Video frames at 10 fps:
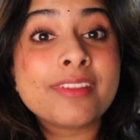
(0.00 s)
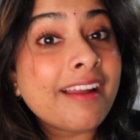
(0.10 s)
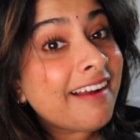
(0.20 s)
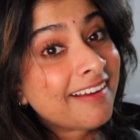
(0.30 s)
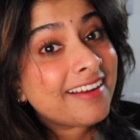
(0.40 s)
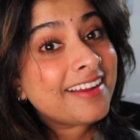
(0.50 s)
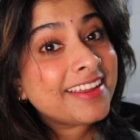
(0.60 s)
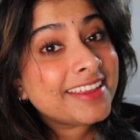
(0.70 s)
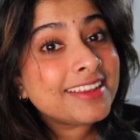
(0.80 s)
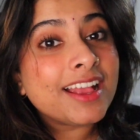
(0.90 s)

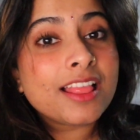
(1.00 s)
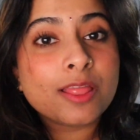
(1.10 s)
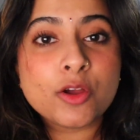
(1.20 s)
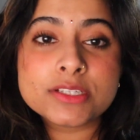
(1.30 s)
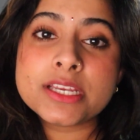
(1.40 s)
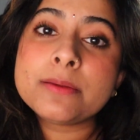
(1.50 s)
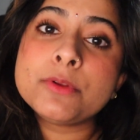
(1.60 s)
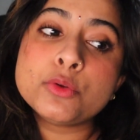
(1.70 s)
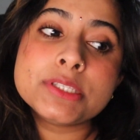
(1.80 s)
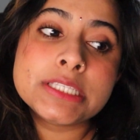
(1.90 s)
Hi! Long time
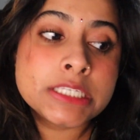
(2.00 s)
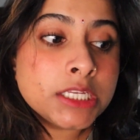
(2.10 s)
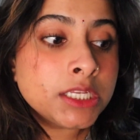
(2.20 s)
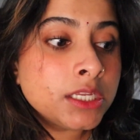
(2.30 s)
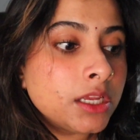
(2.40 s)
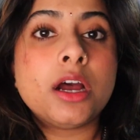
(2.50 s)
no see.